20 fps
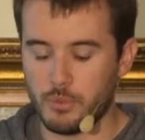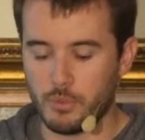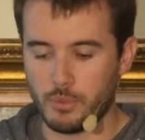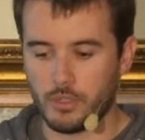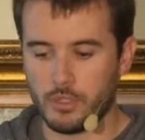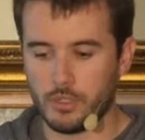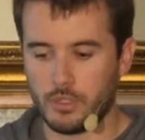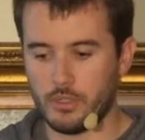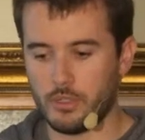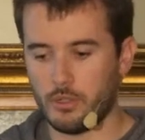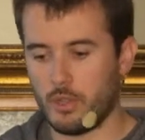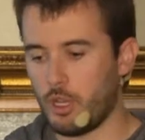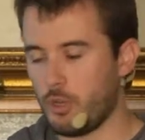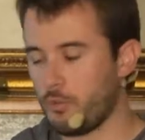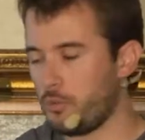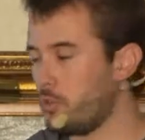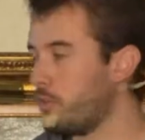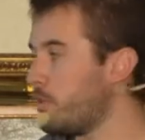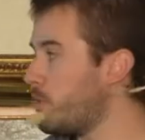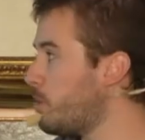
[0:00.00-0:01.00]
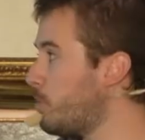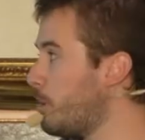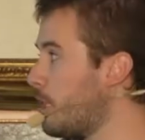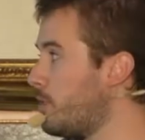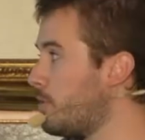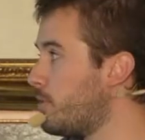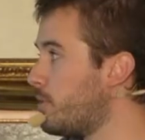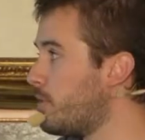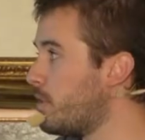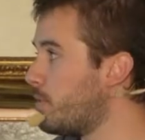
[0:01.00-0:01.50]
wondered a lot
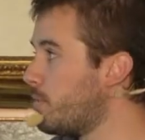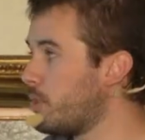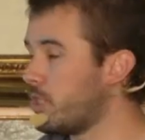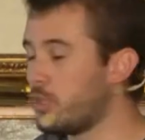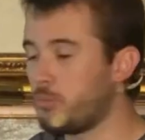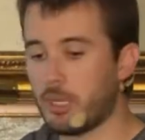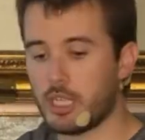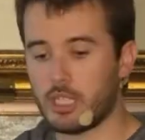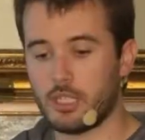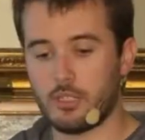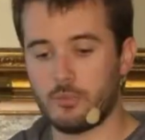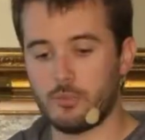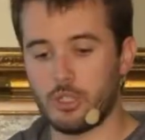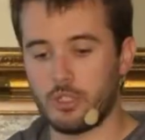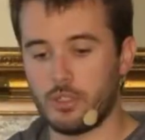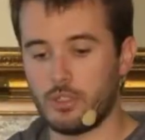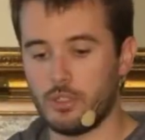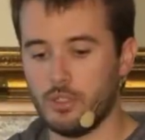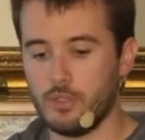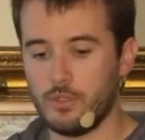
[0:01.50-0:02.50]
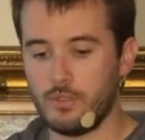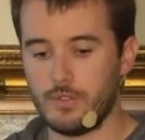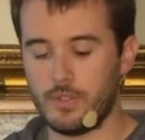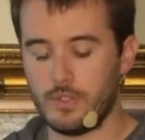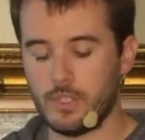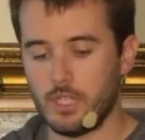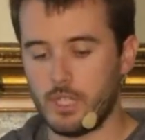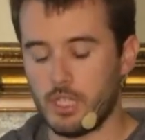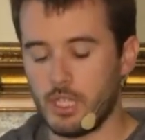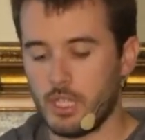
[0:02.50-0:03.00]
about which backend we should use.